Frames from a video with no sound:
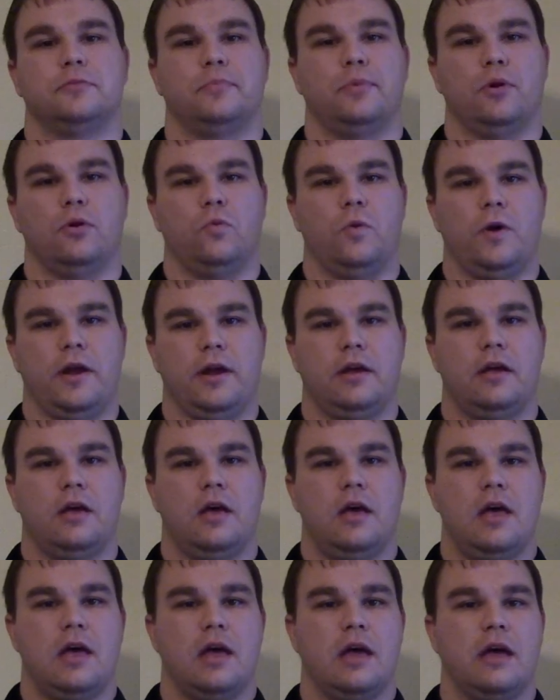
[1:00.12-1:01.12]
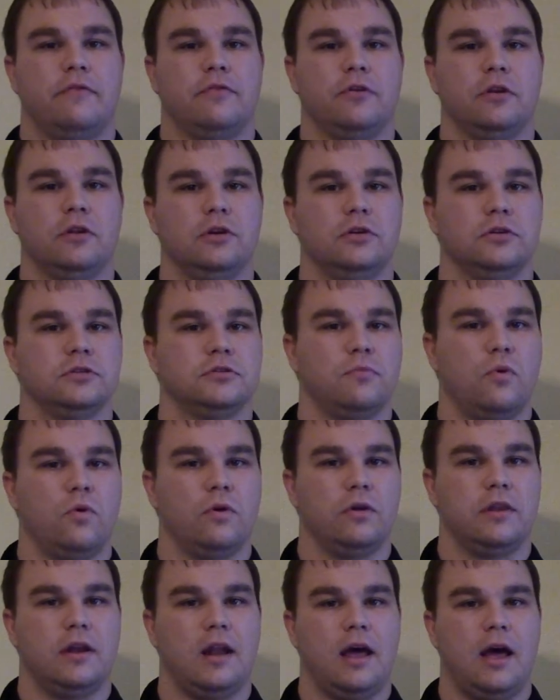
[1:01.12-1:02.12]
per week. If you lose
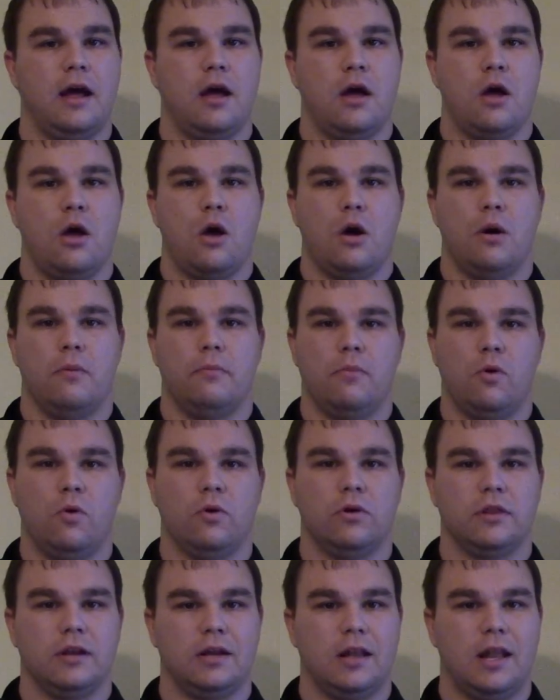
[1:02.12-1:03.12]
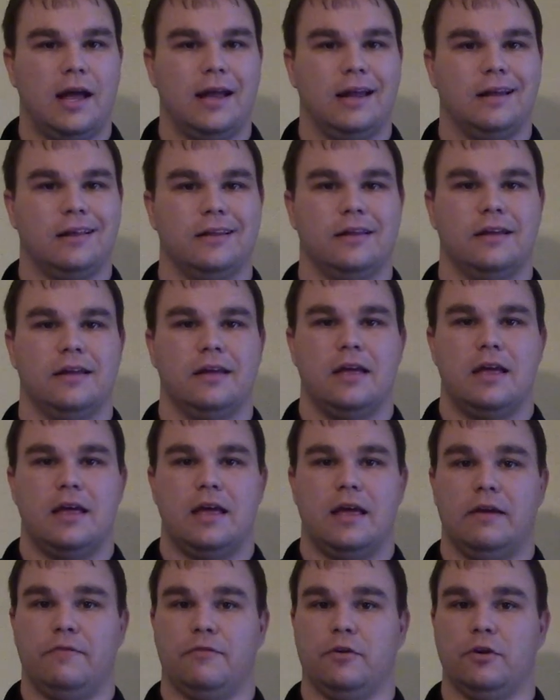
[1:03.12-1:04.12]
more than that, more than likely,
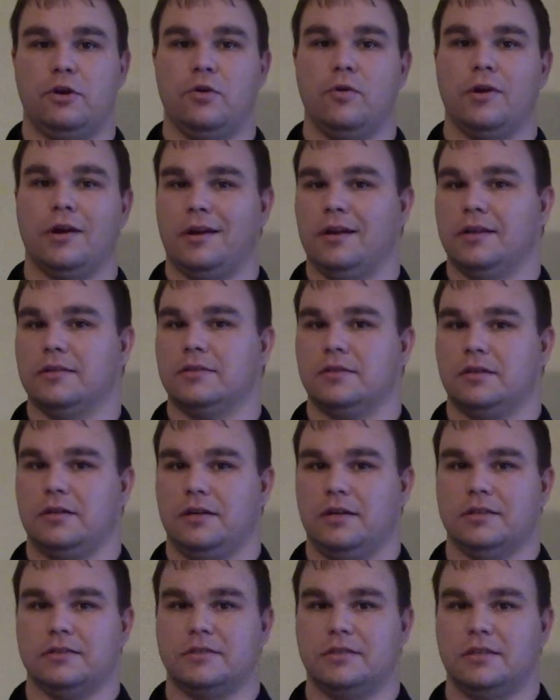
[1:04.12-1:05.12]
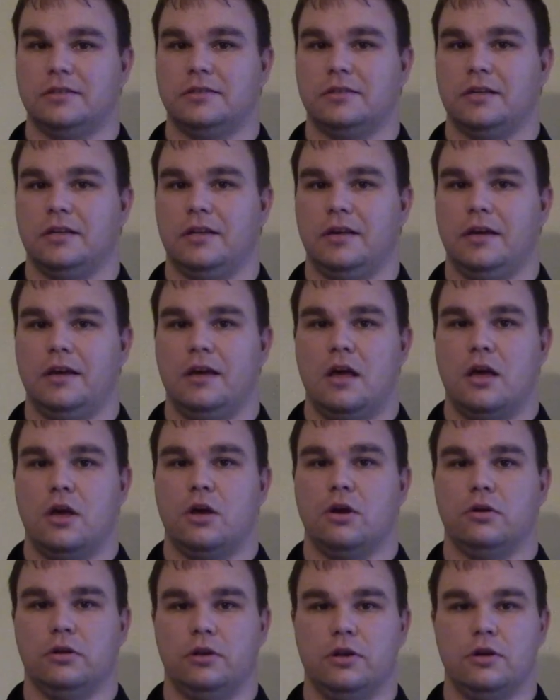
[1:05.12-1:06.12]
if you're doing this consistently,
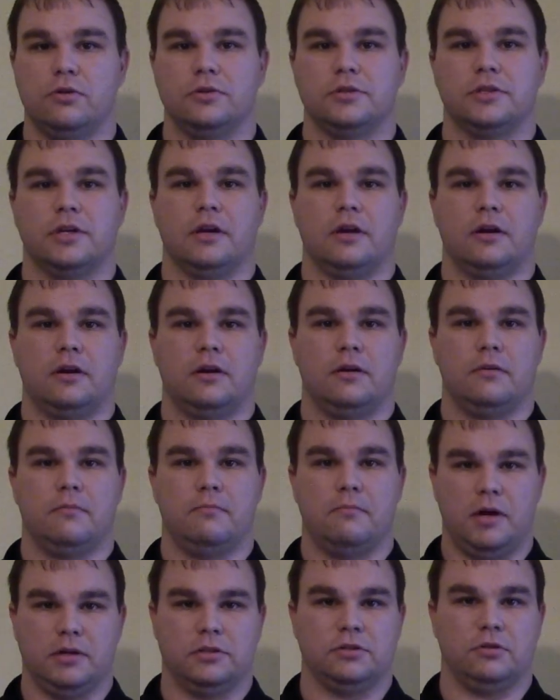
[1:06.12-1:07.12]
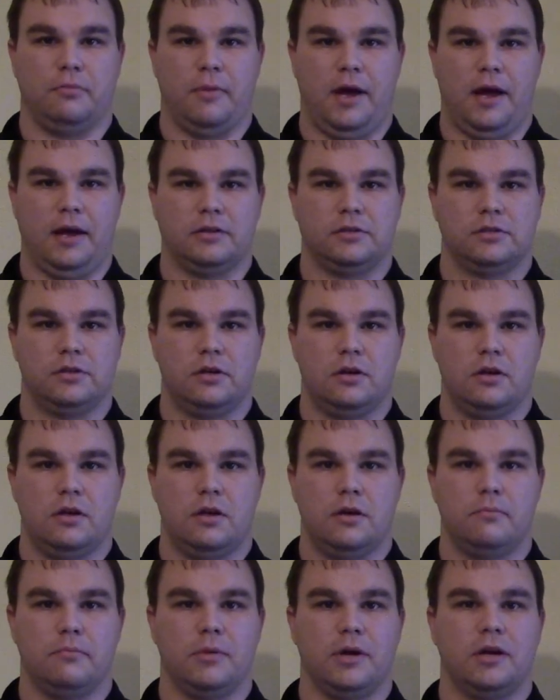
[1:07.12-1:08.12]
you're losing muscle mass
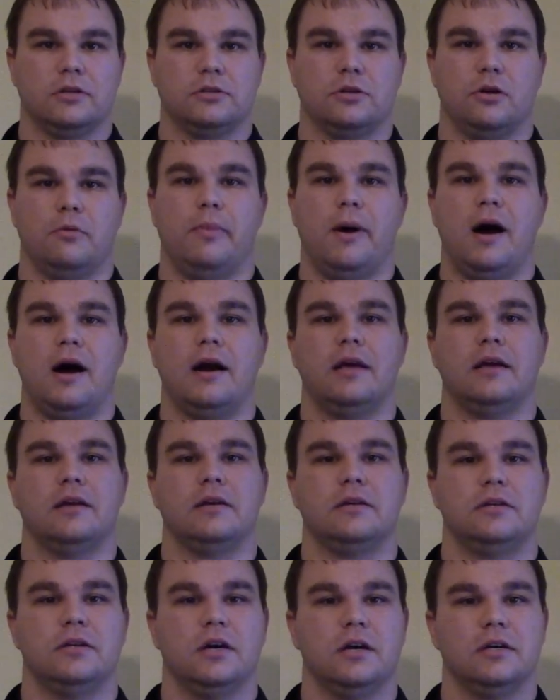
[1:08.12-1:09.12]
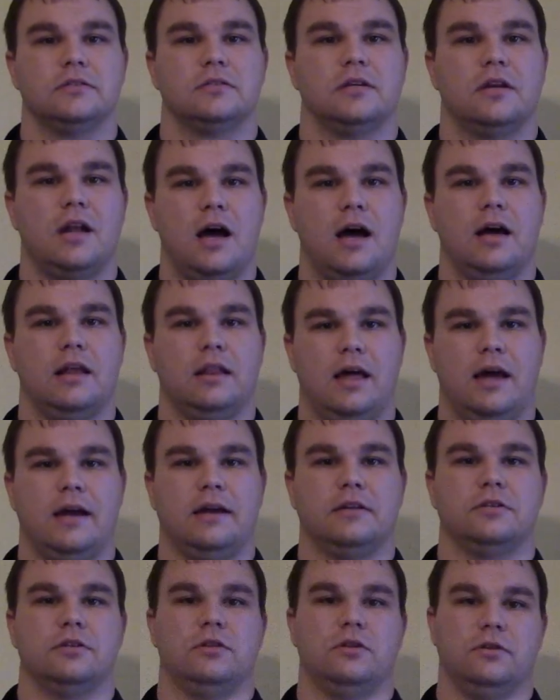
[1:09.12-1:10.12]
because our body does not
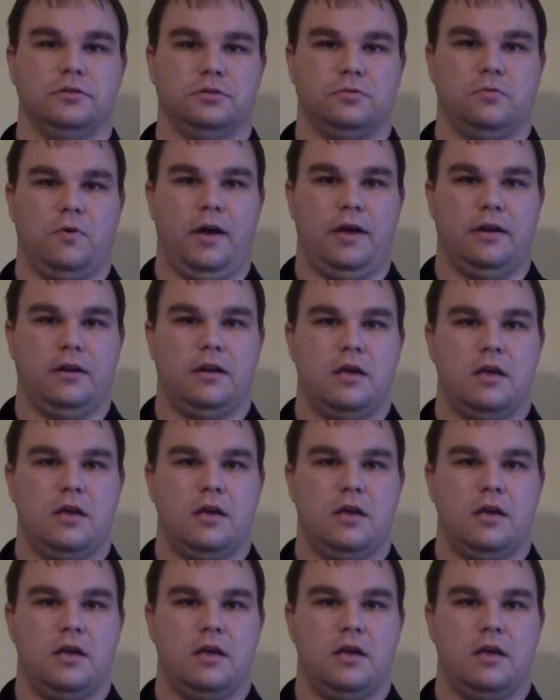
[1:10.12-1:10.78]
like to lose weight.